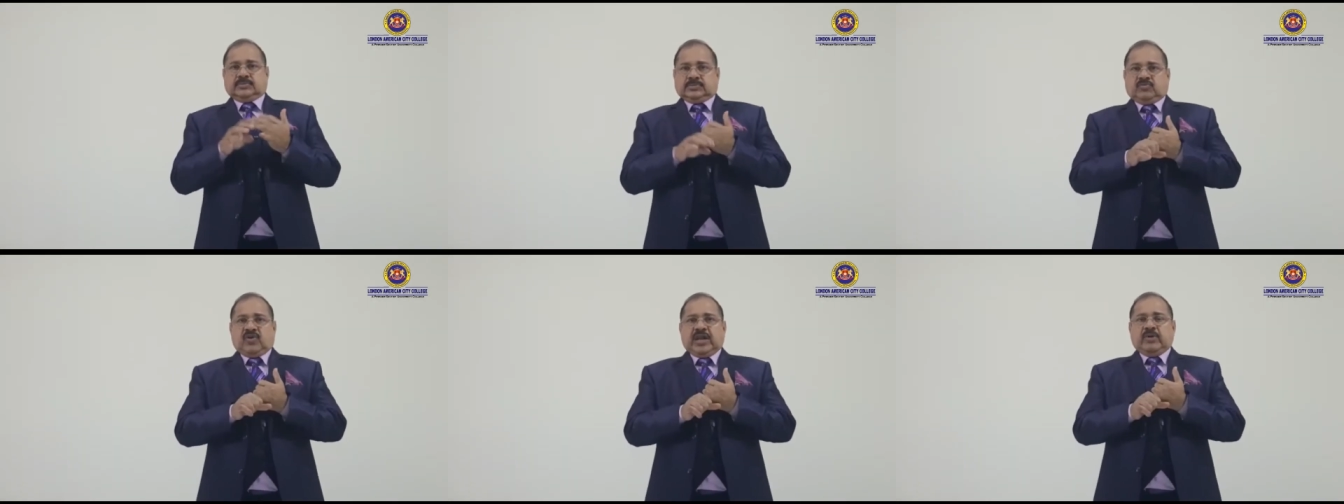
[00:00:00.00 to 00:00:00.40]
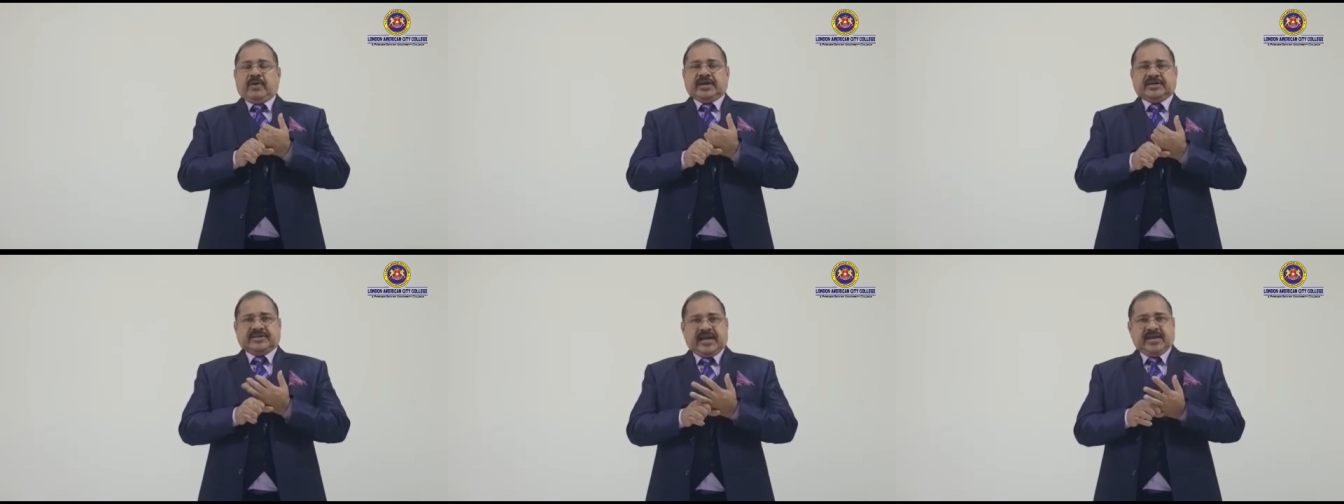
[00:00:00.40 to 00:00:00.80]

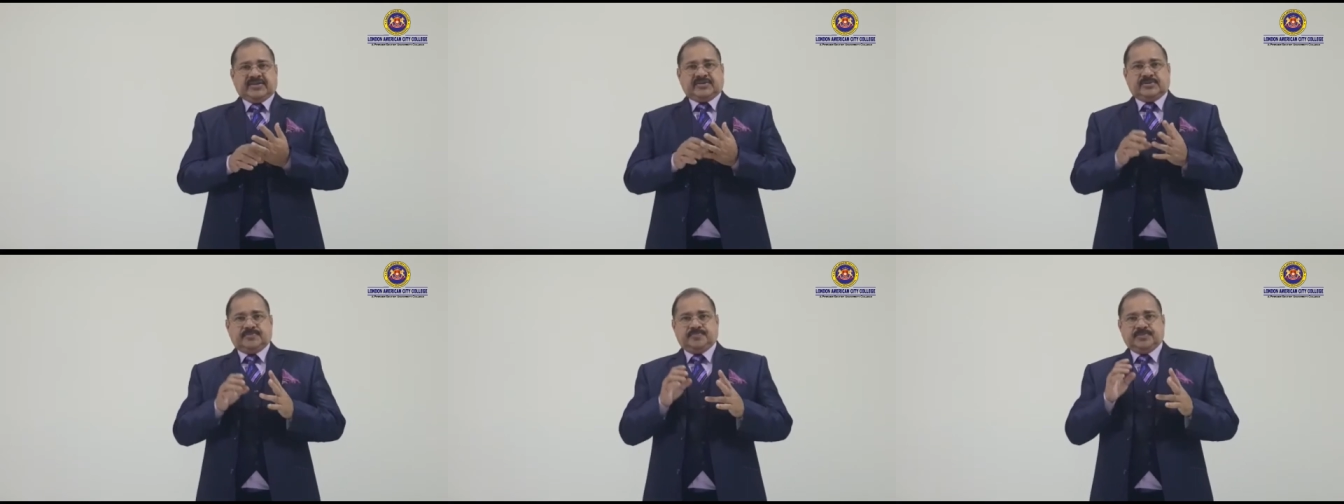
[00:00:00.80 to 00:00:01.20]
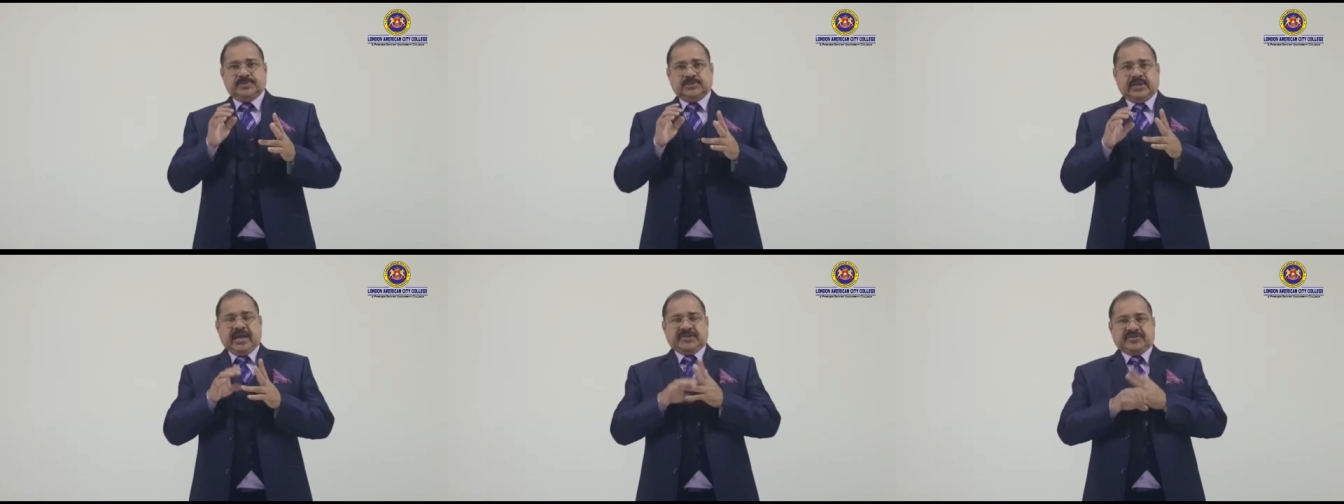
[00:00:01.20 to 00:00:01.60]
value-added tax,
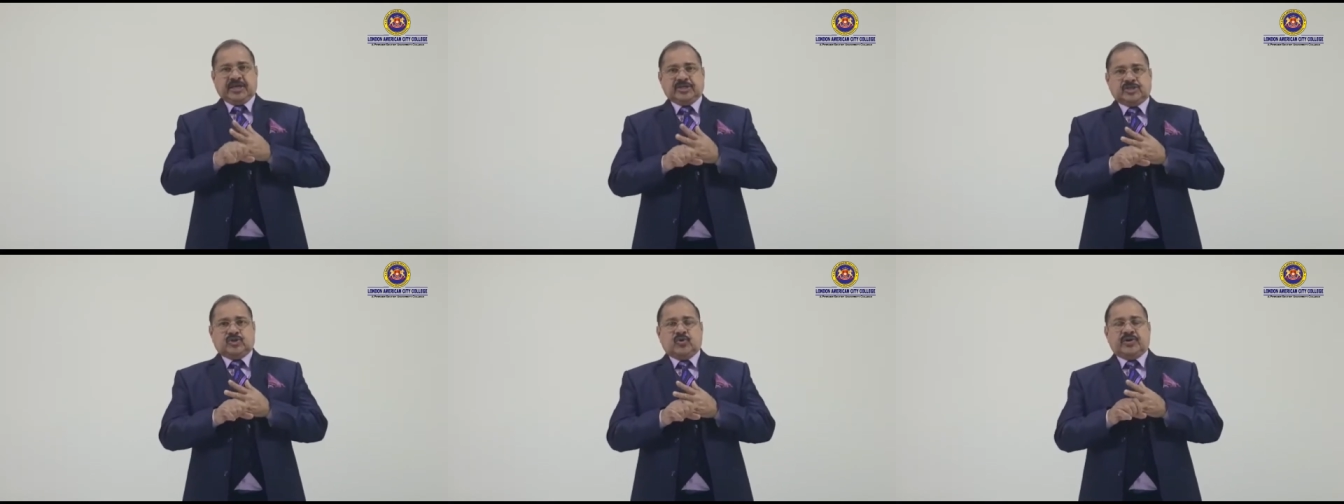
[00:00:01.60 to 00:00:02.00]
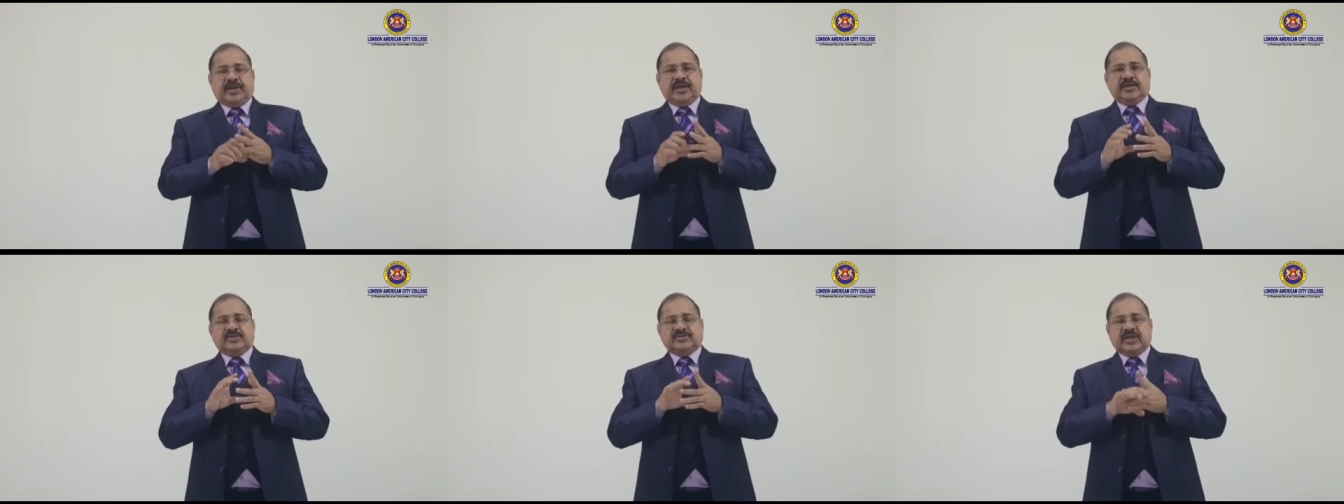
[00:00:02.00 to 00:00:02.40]
excise
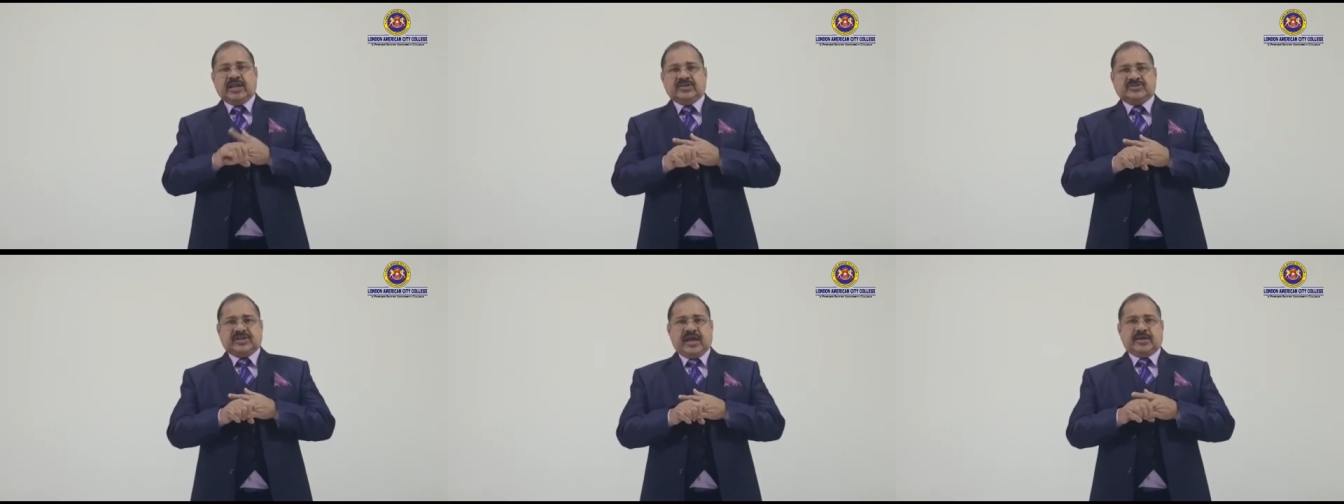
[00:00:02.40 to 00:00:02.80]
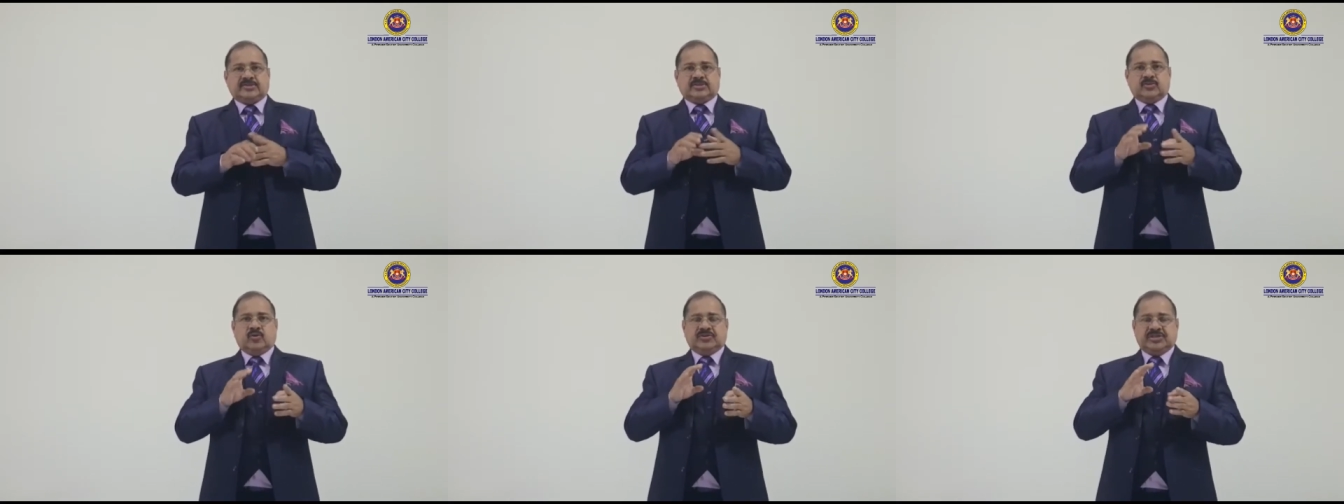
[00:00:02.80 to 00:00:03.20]
duty, sales tax,
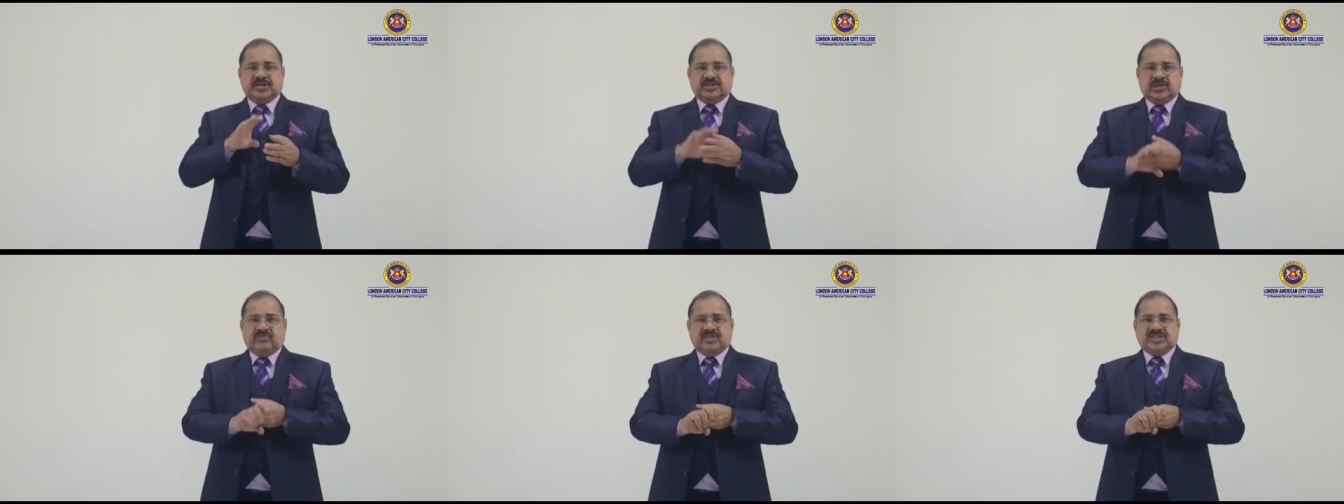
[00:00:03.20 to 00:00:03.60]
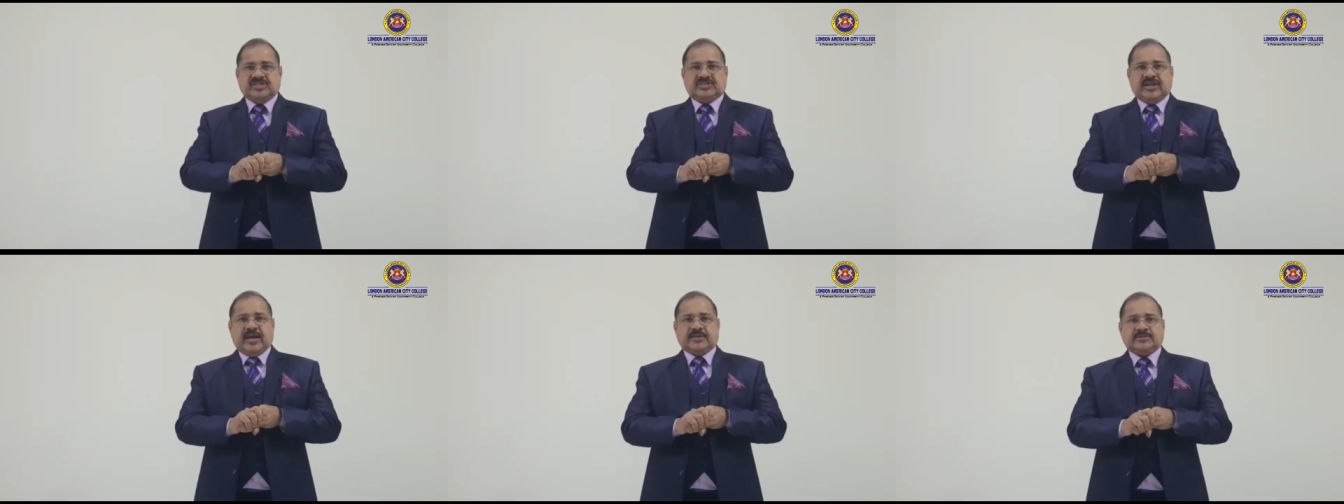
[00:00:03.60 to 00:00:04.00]
goods and services
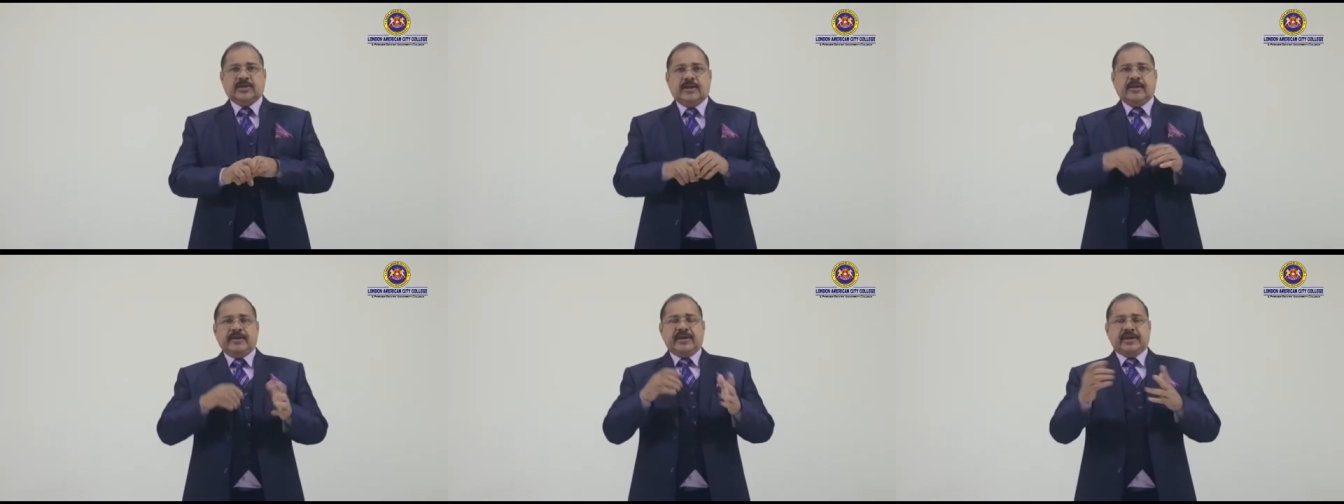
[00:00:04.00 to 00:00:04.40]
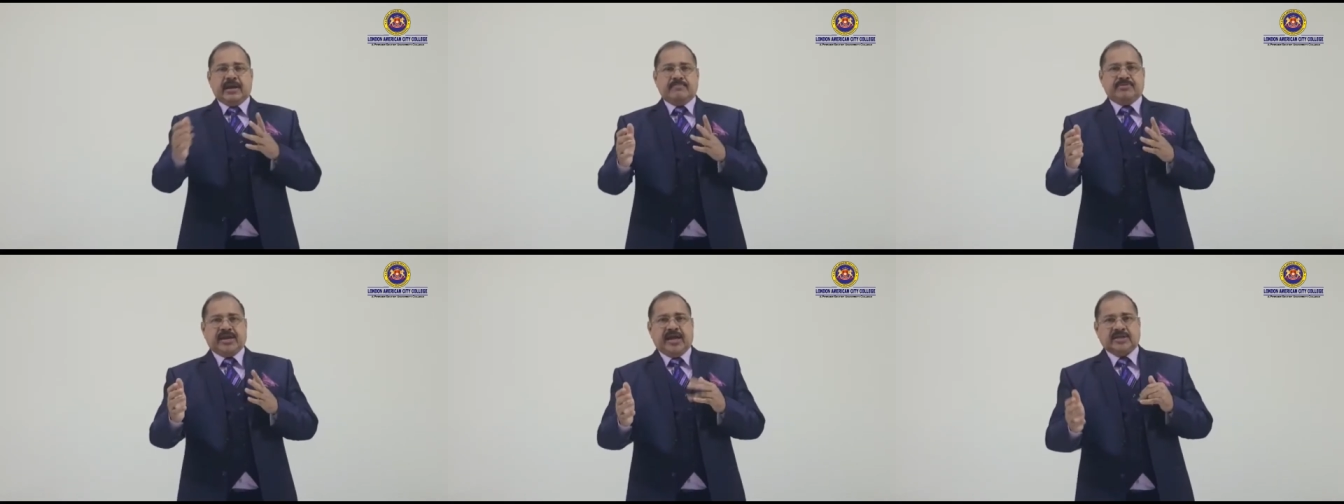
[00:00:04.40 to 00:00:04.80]
tax,
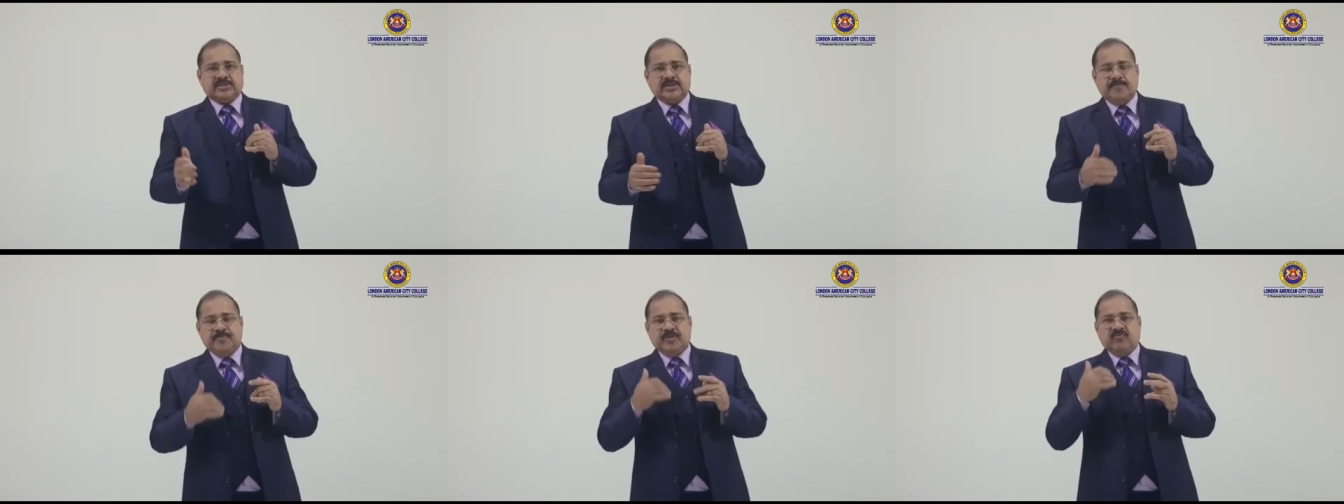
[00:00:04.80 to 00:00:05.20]
income tax,